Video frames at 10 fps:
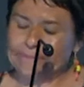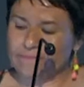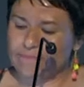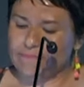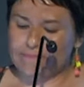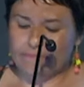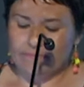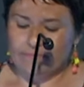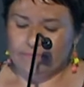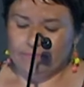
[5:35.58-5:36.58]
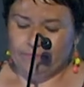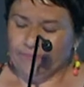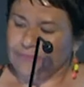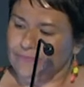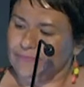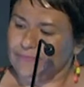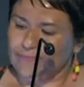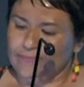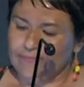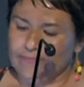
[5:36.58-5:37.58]

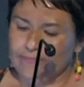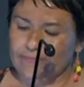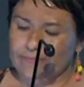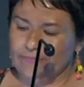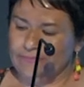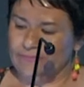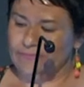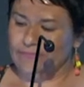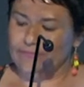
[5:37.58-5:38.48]
(no one is talking)